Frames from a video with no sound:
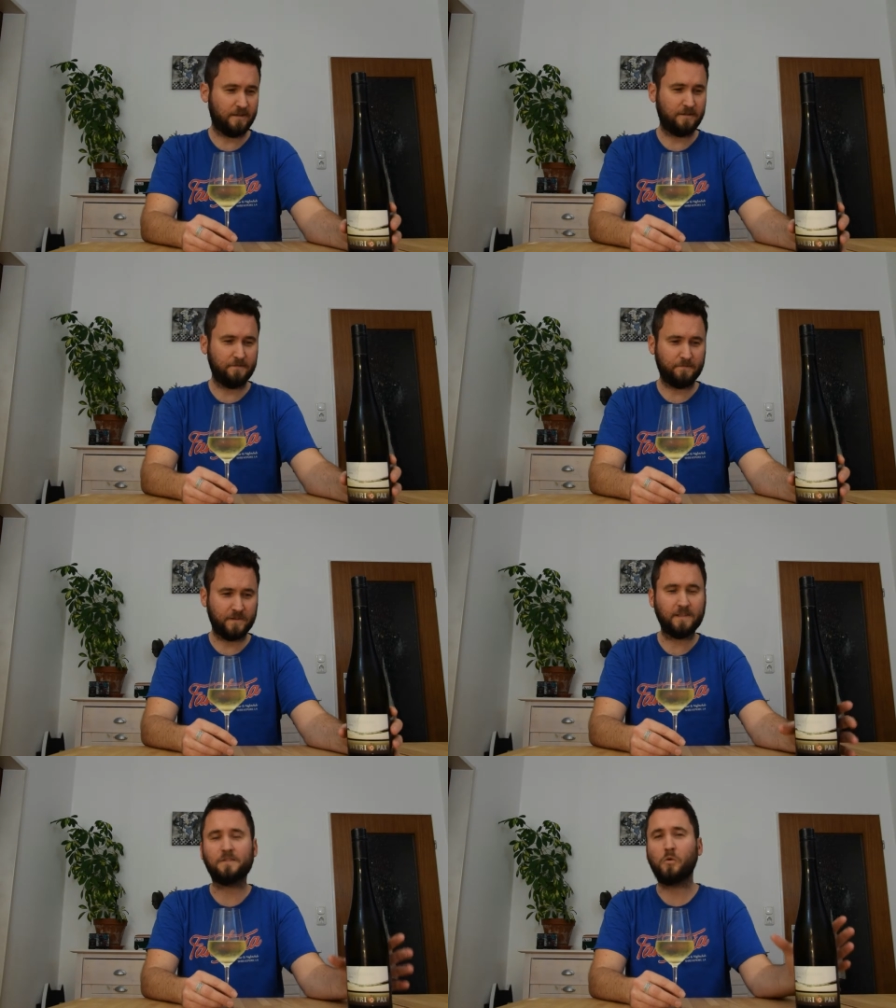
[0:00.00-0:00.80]
Um,
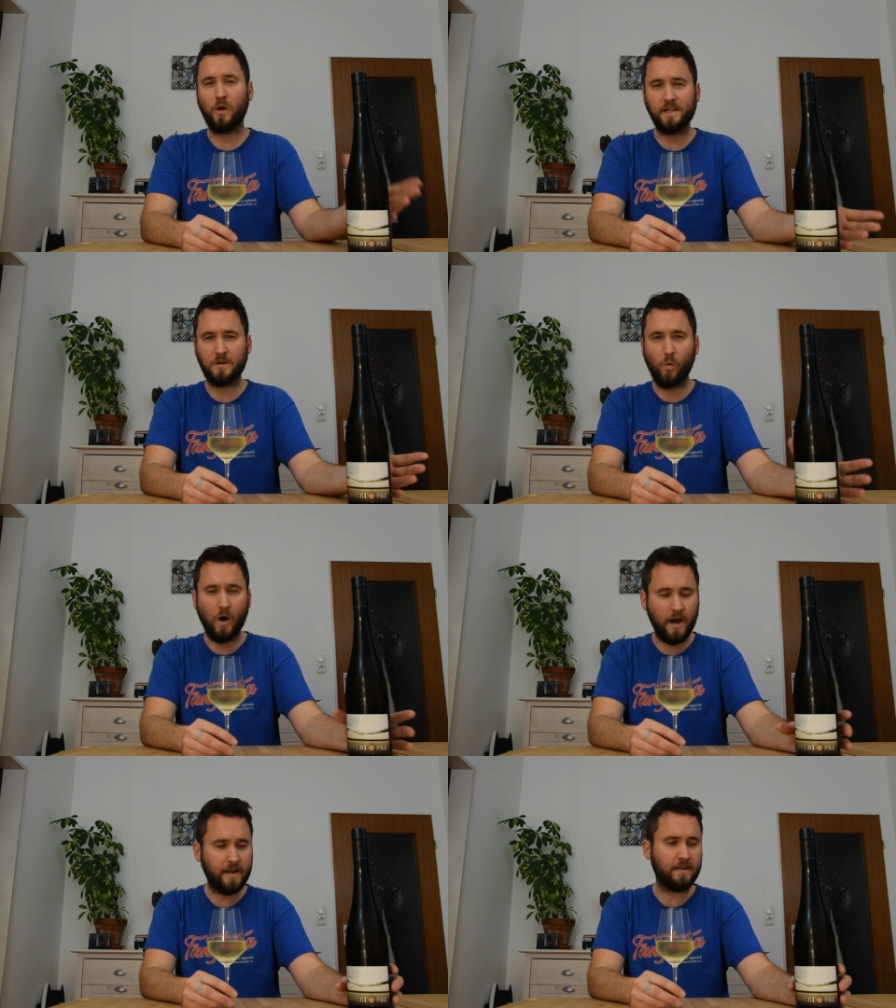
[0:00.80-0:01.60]
it's a quality
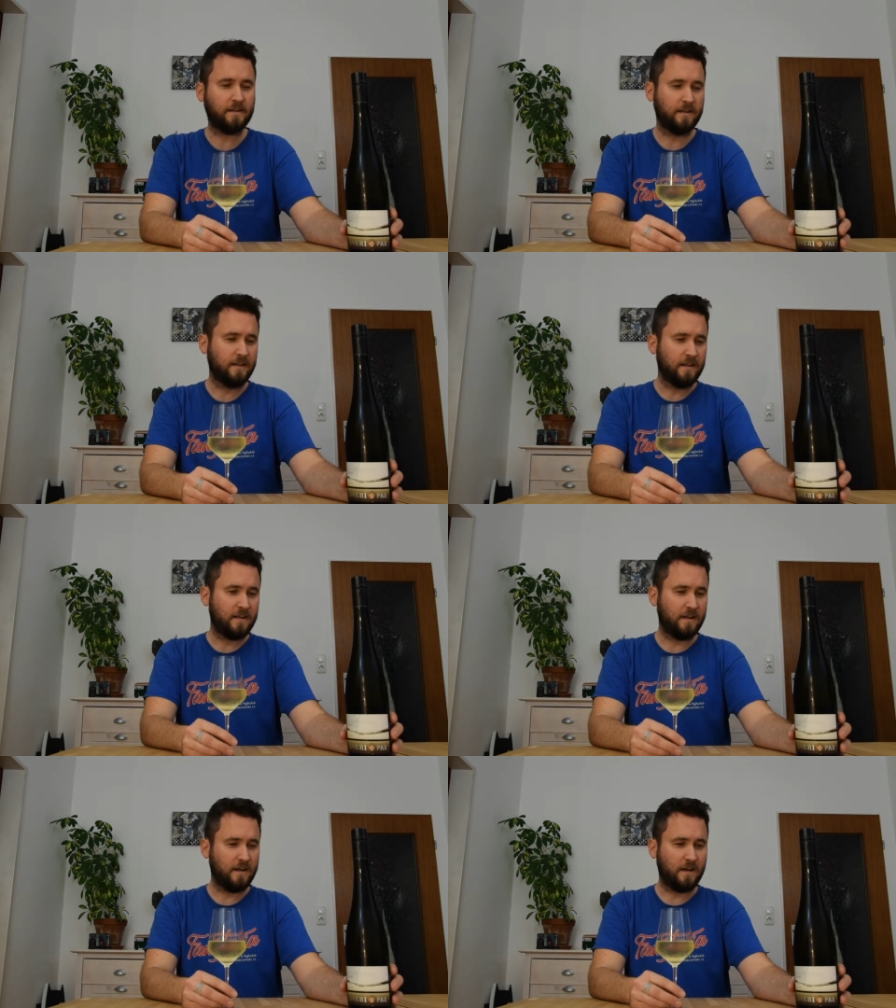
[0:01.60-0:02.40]
wine
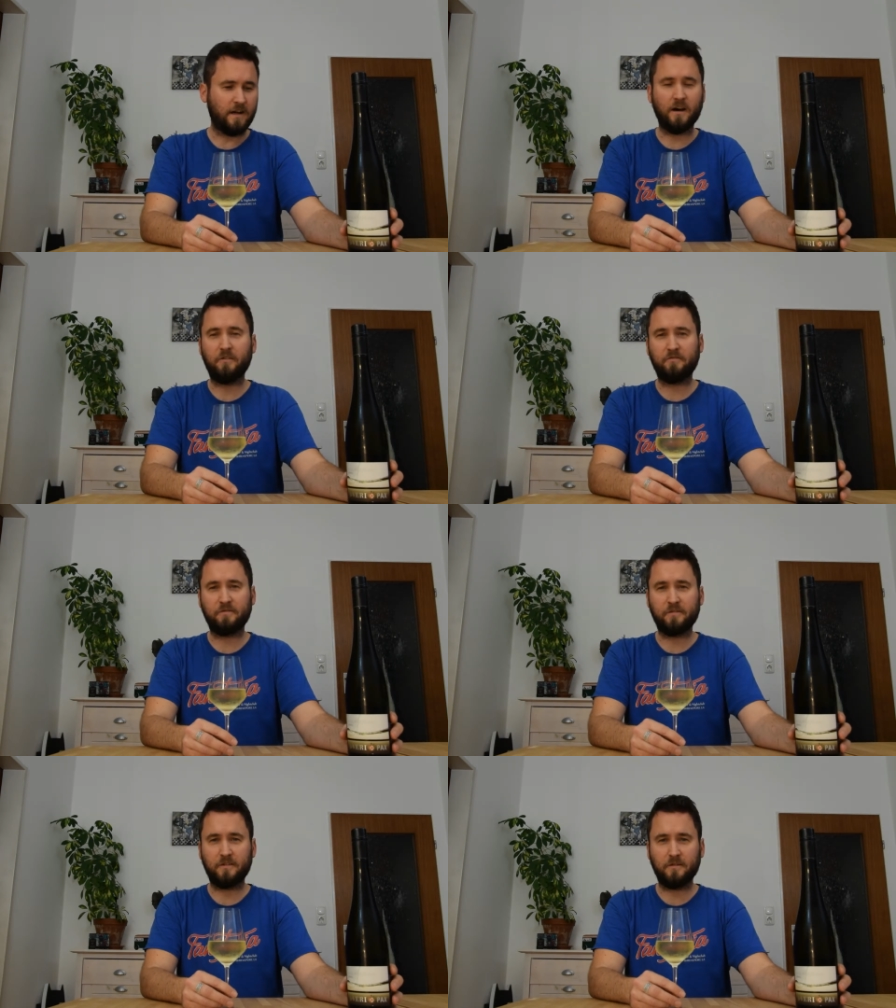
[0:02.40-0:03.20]
uh,
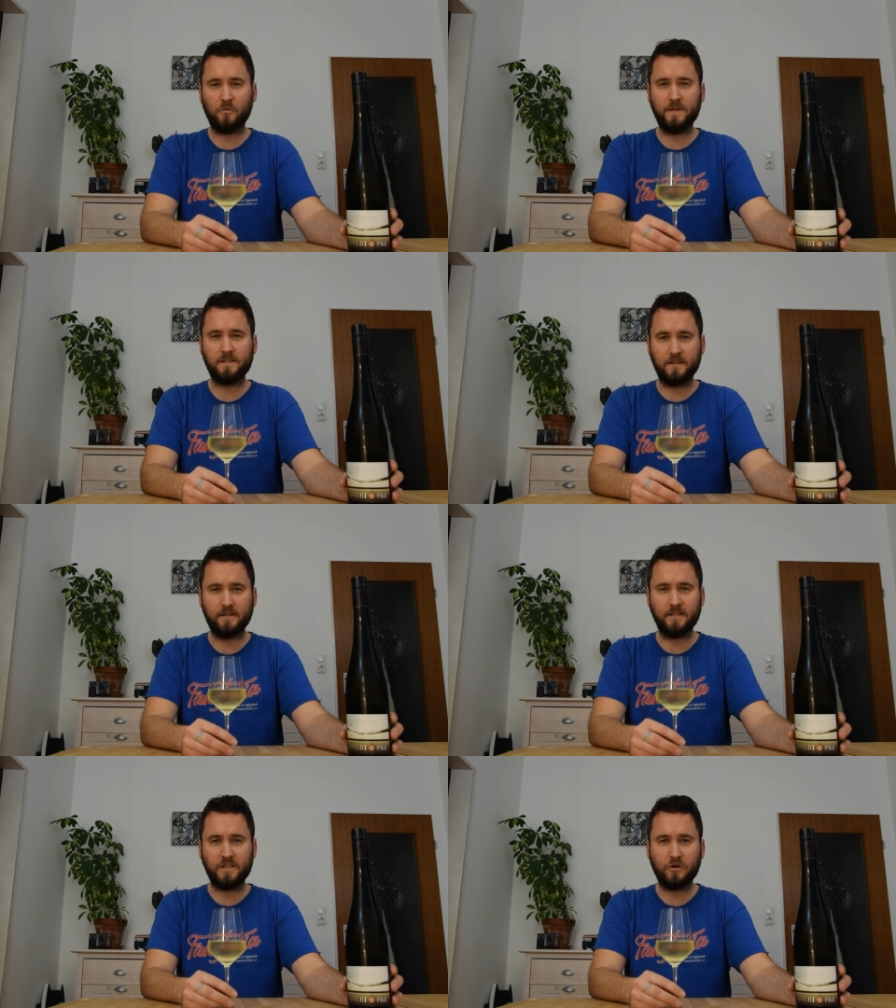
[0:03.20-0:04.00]
of with
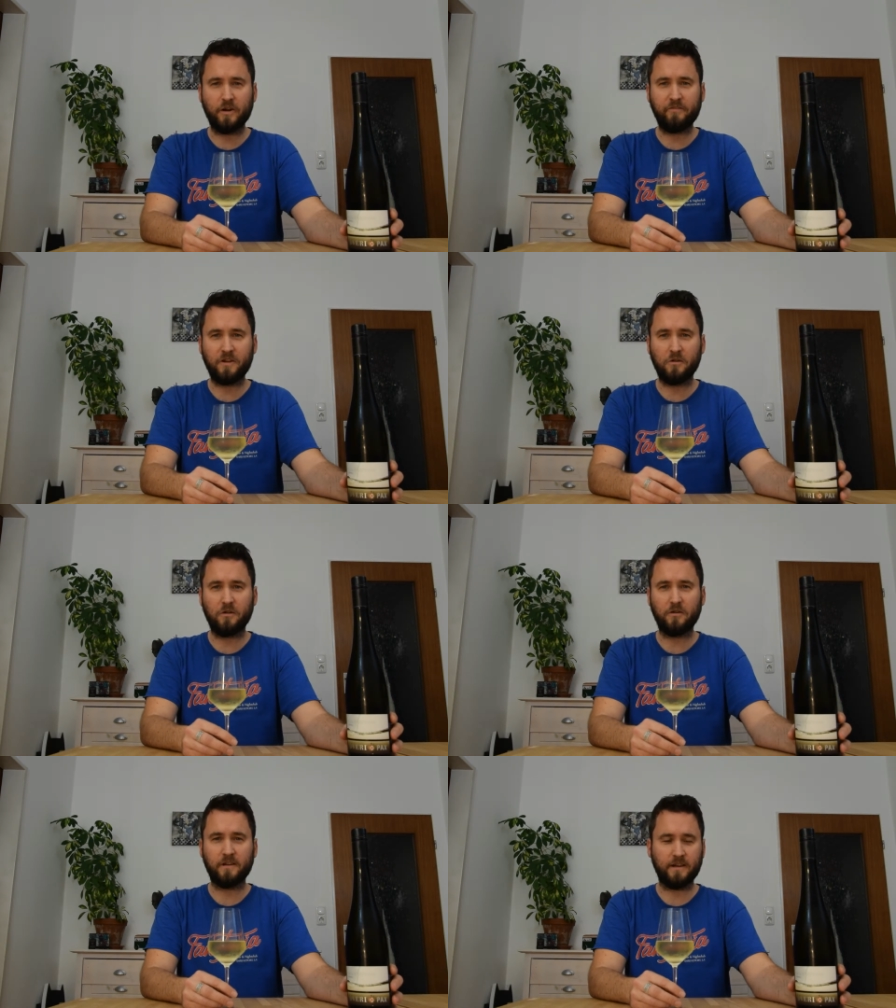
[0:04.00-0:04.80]
a
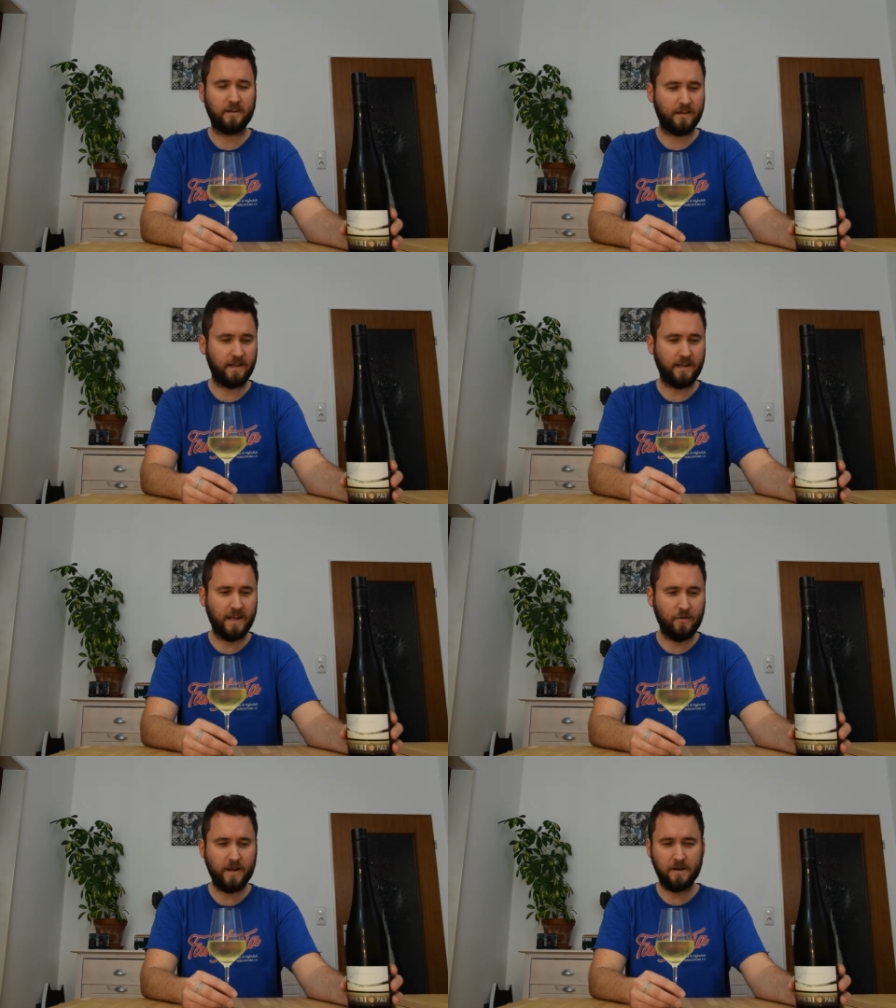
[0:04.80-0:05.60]
geographical
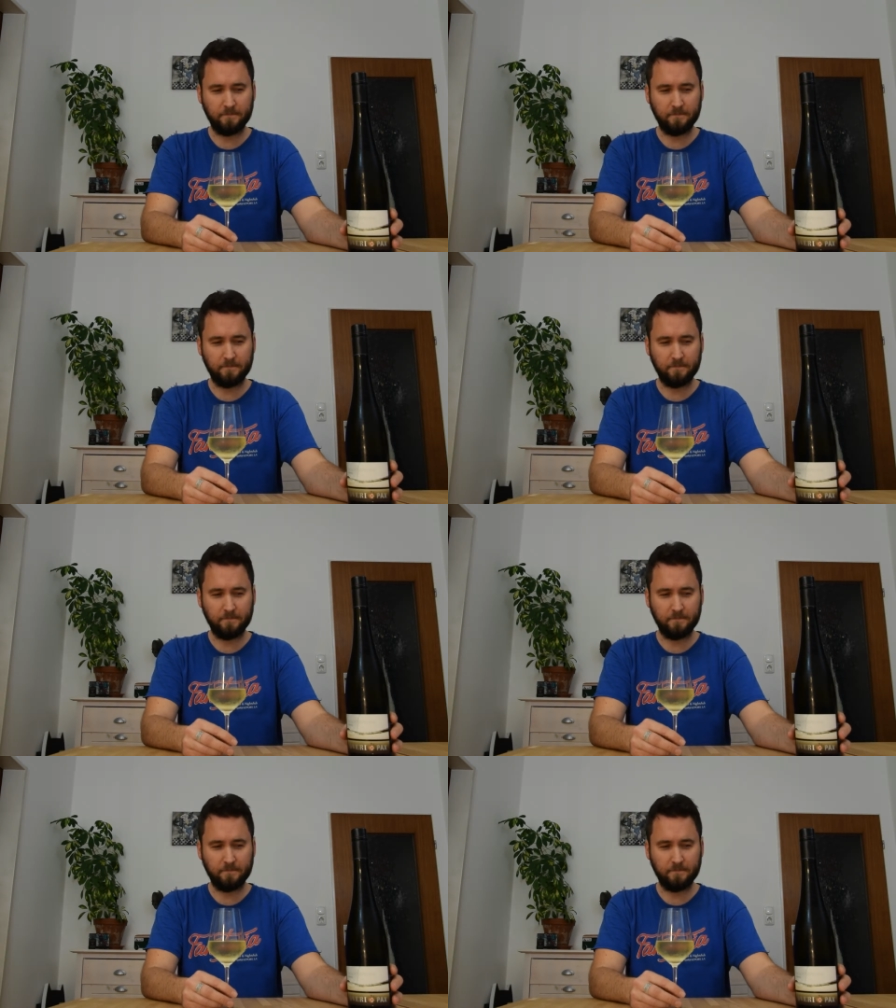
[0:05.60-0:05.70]
area,